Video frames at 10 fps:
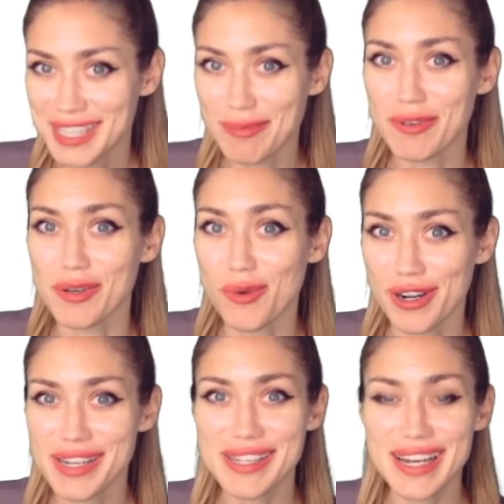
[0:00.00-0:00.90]
some of the
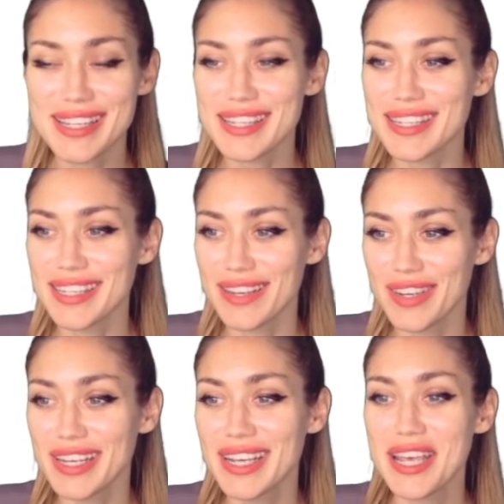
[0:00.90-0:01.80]
warnings that it's
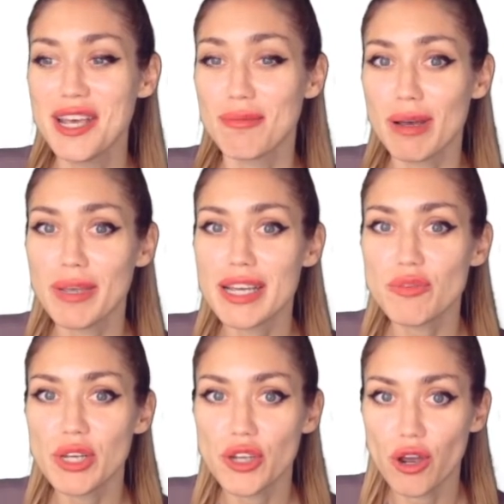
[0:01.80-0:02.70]
giving. But
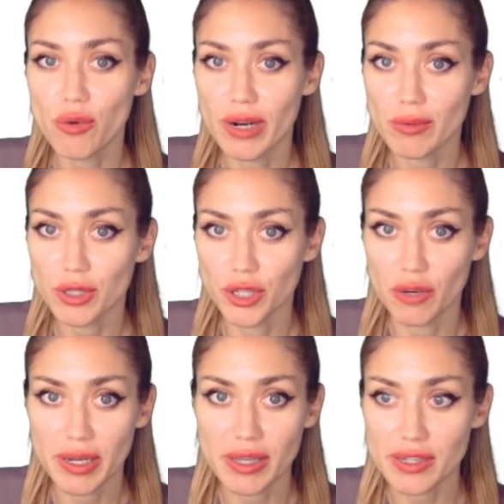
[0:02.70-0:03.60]
because we know where we're
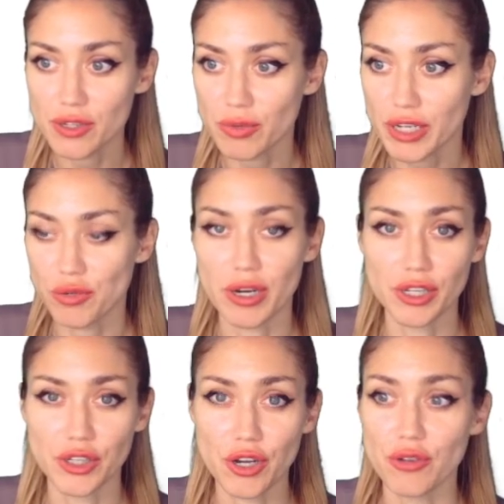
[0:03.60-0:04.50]
going, this is right to our
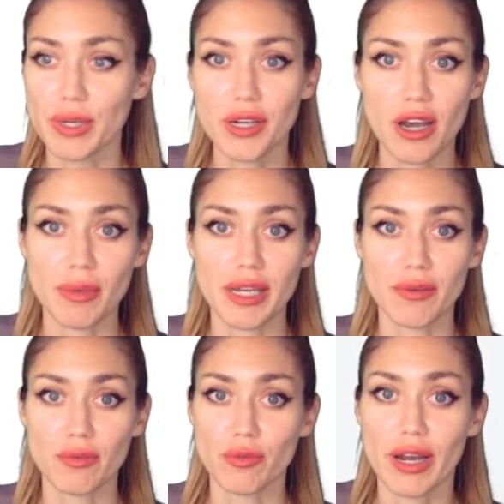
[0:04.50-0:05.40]
Linode. We copied
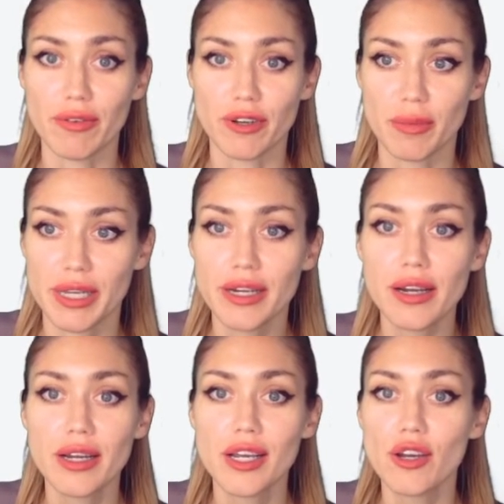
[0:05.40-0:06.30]
it right from
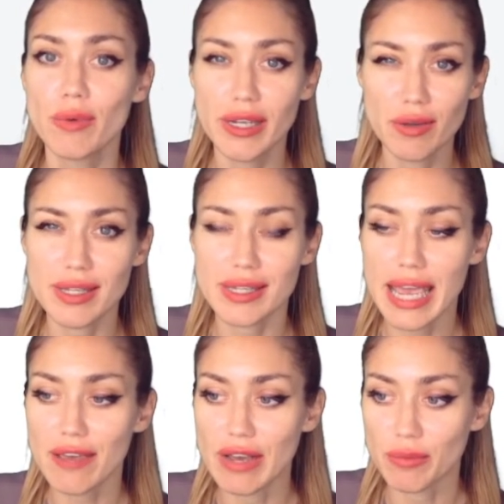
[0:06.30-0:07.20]
here. We know it's
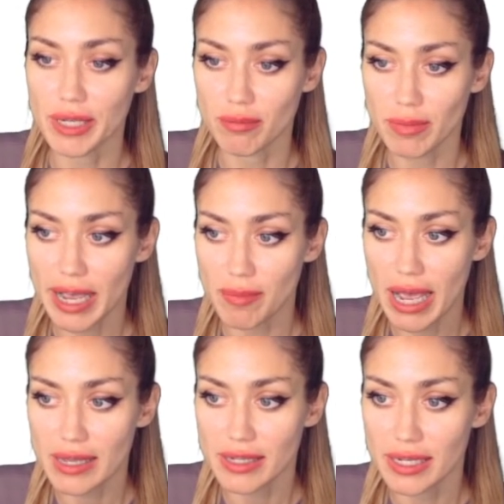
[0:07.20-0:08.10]
safe and we can
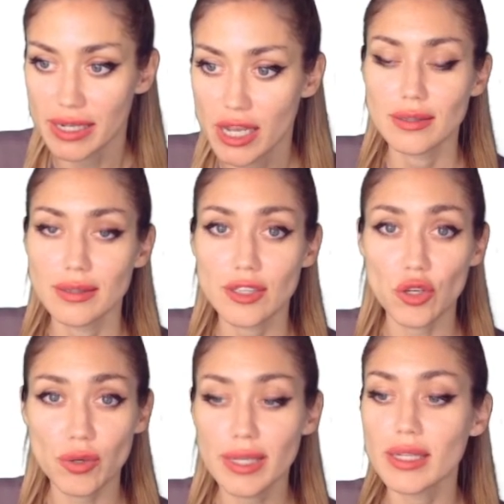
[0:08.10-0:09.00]
bypass it.
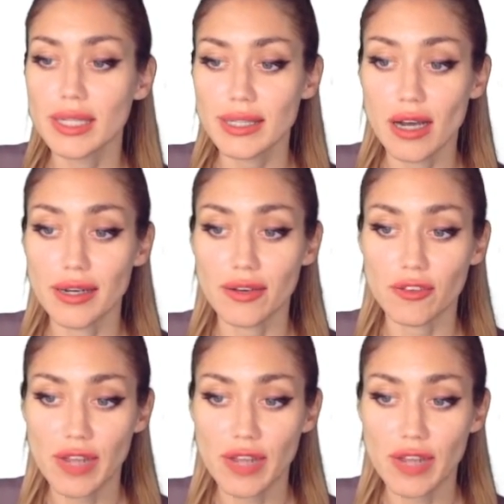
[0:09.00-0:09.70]
So you can click on